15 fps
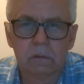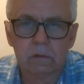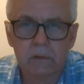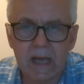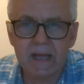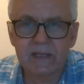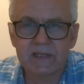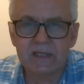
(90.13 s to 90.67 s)

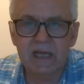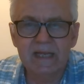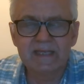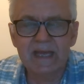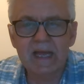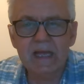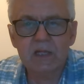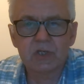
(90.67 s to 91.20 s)
That's it
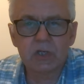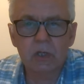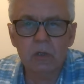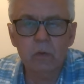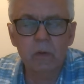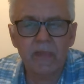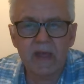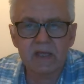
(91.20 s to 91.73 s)
ain't
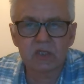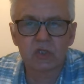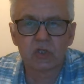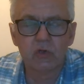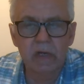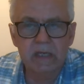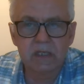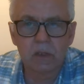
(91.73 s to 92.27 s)
two, and that's
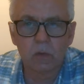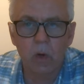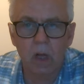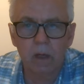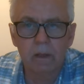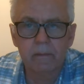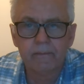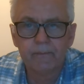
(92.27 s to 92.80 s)

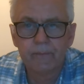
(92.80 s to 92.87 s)
3-1.